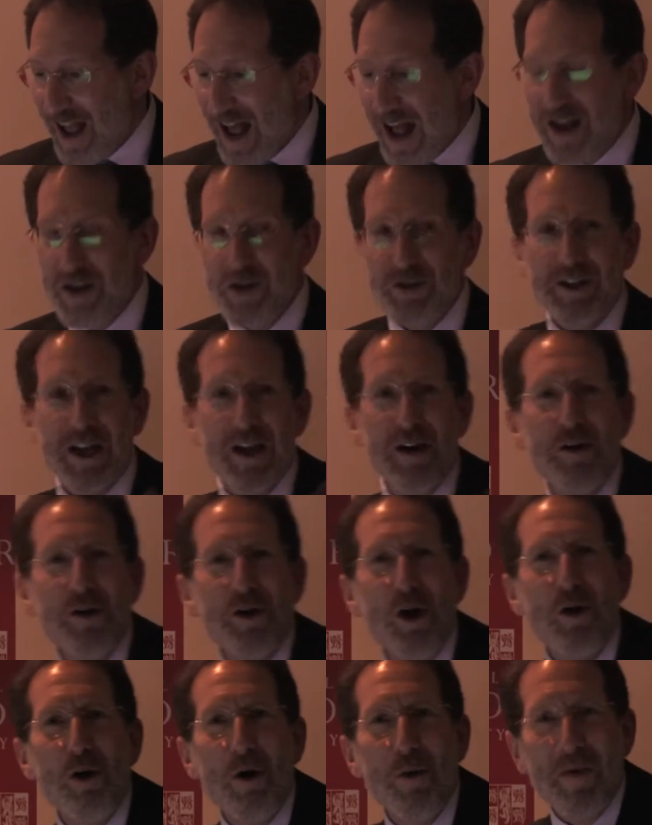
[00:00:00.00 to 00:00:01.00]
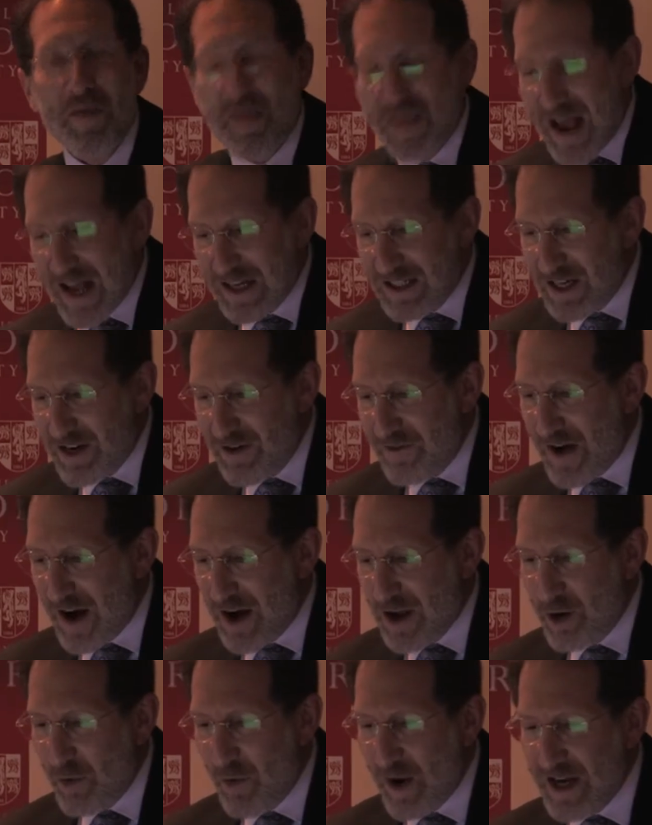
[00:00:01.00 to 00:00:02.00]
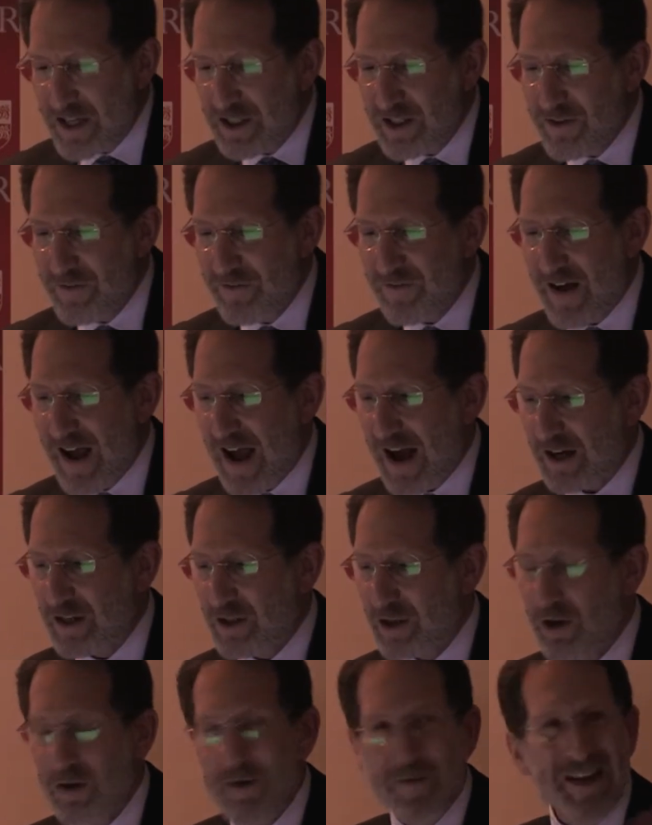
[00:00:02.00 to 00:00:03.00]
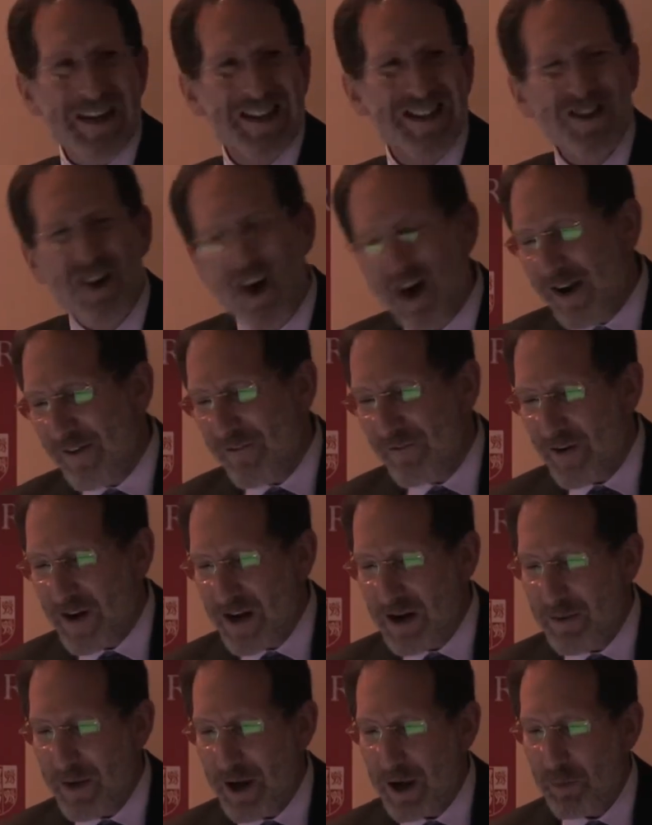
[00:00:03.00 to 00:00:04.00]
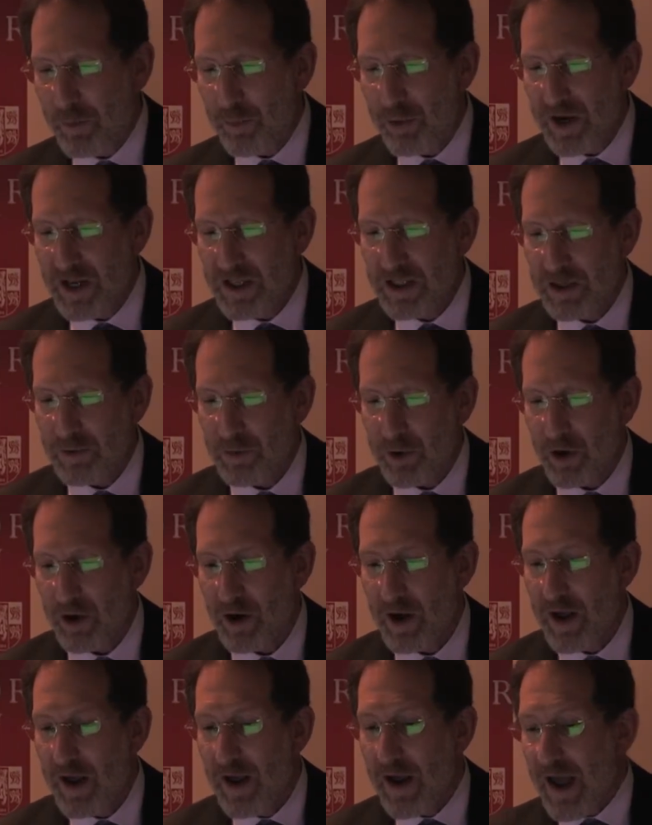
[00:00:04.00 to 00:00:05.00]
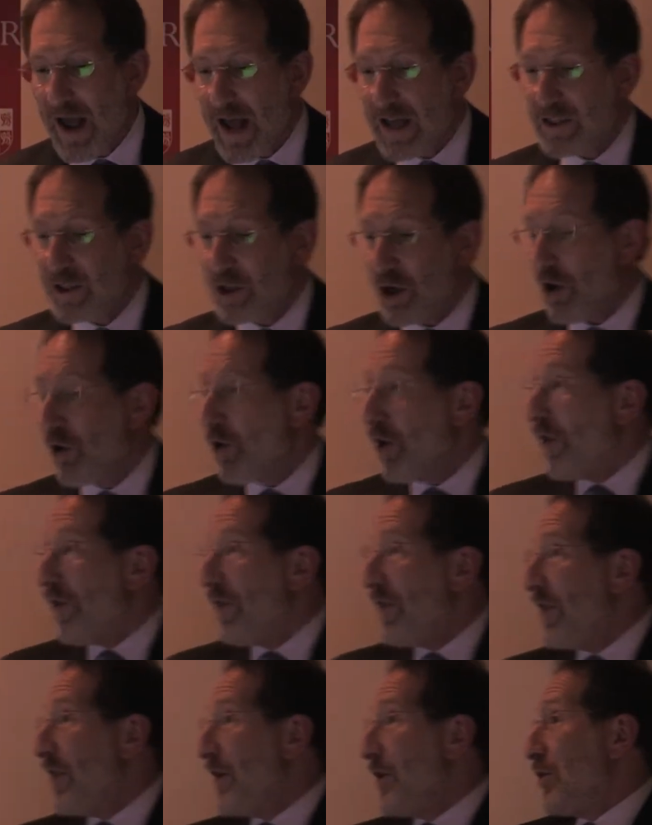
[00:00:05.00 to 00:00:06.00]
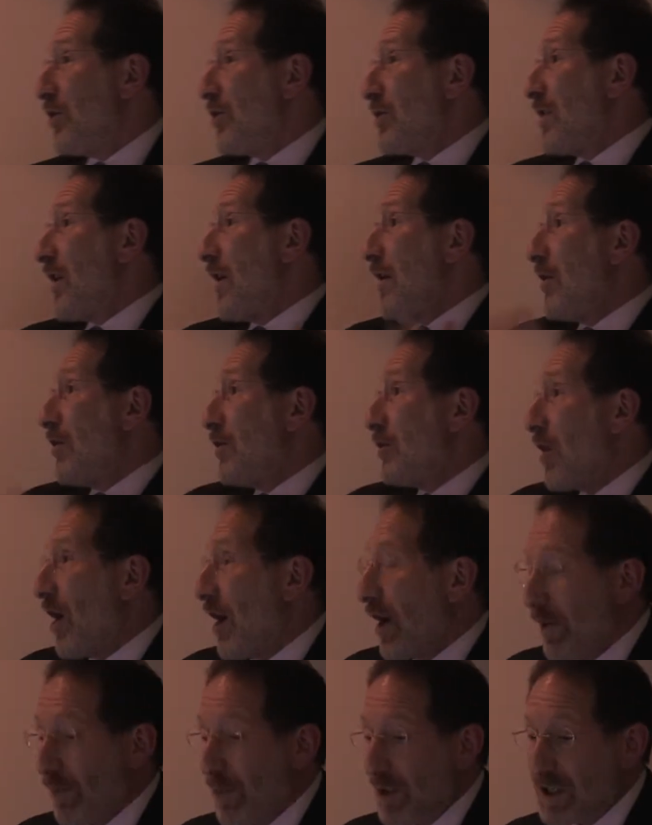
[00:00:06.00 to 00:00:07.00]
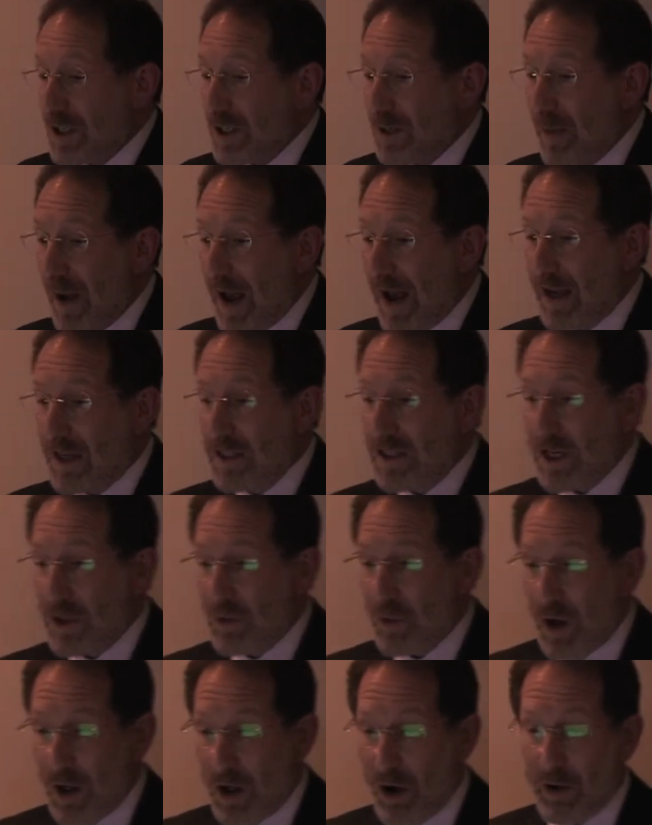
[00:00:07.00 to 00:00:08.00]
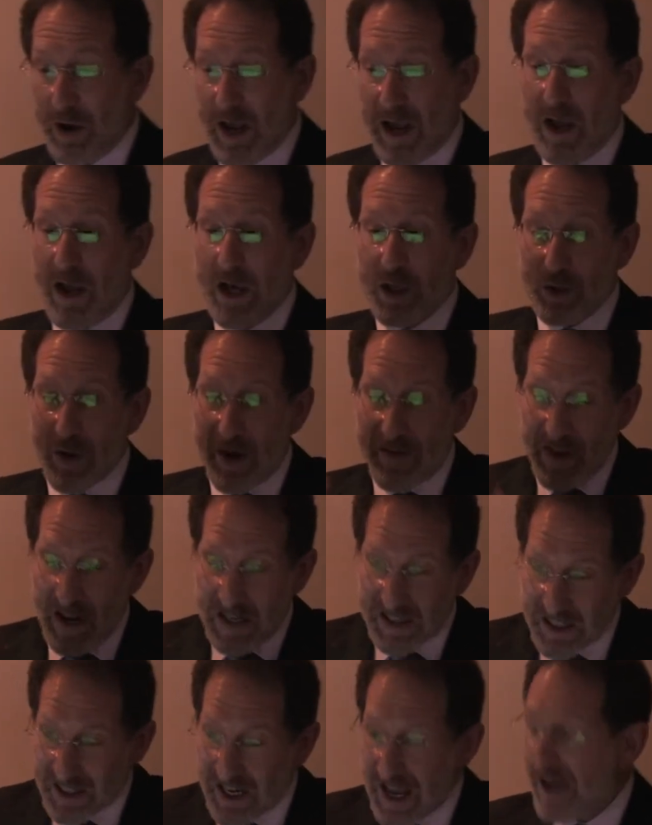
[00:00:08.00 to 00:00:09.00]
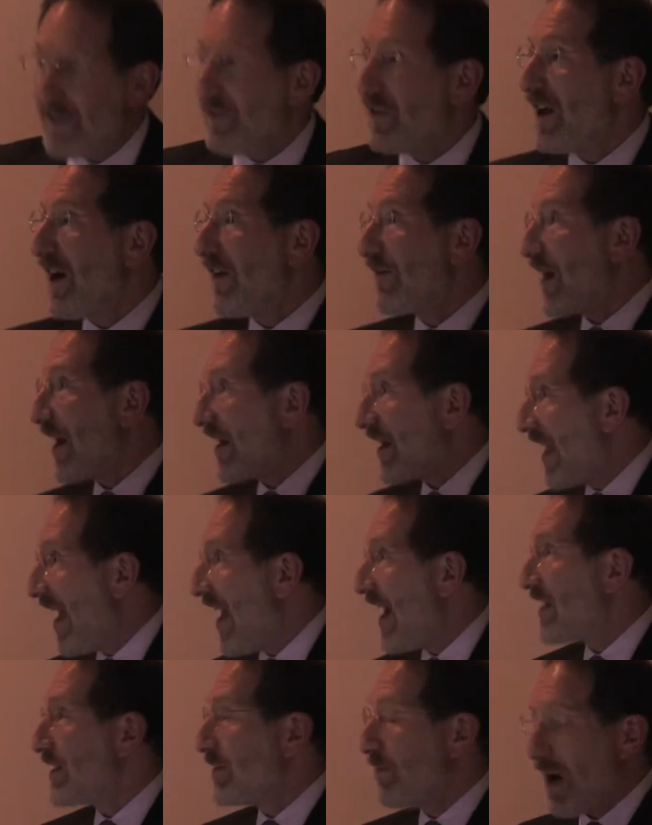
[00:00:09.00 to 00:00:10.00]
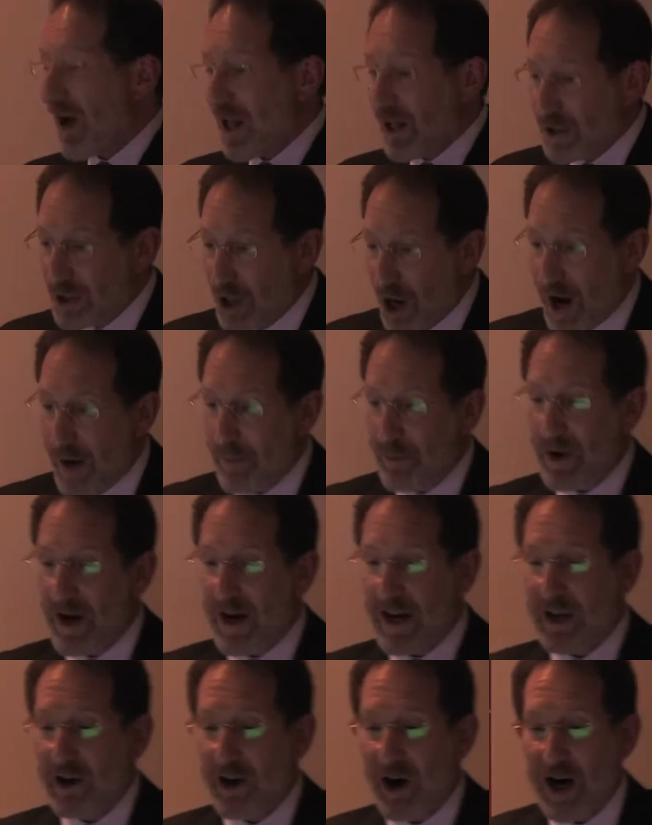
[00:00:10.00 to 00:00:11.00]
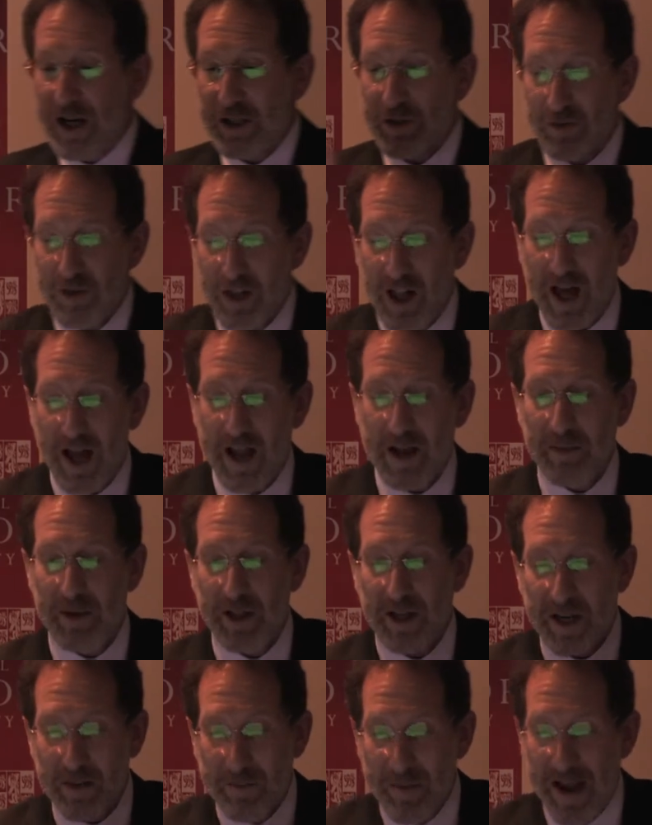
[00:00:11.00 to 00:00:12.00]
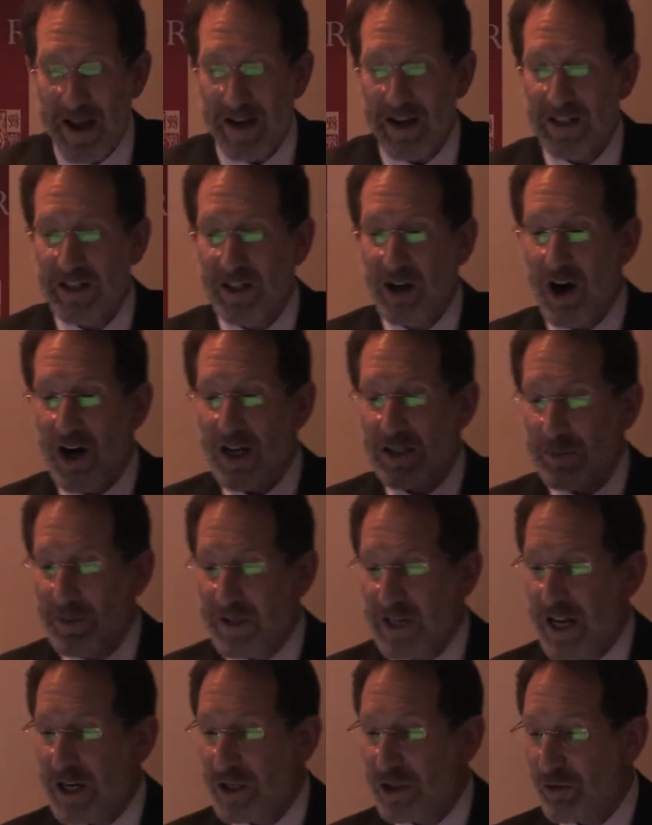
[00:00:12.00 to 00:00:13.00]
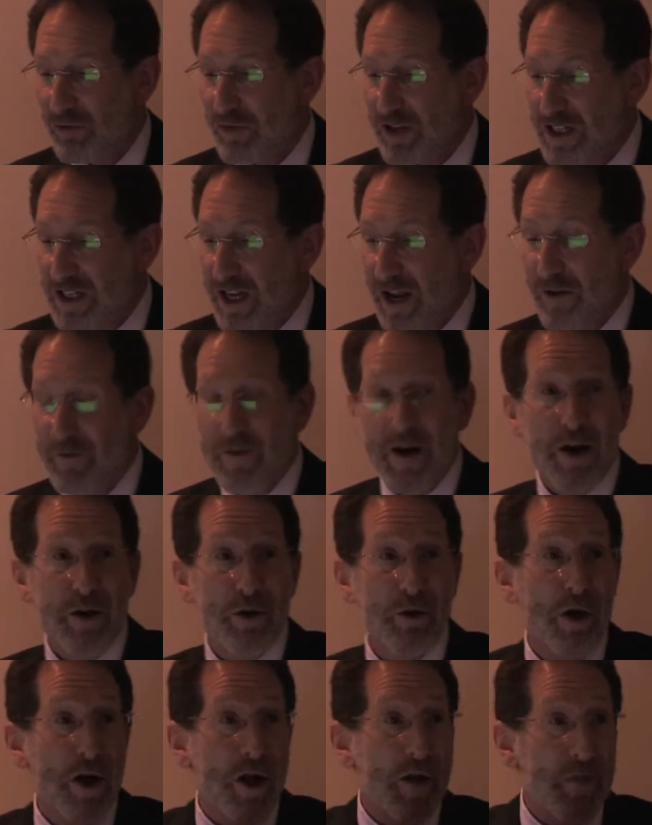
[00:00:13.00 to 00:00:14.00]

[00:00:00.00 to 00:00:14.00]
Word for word: and you say, no, no, but that's an evaluation factor. It's not a fundamental principle. And so your son or daughter pushes back and says, well, okay, so I've got safety, I've got gas mileage, operating costs, reliability, maintenance costs, potential resale value,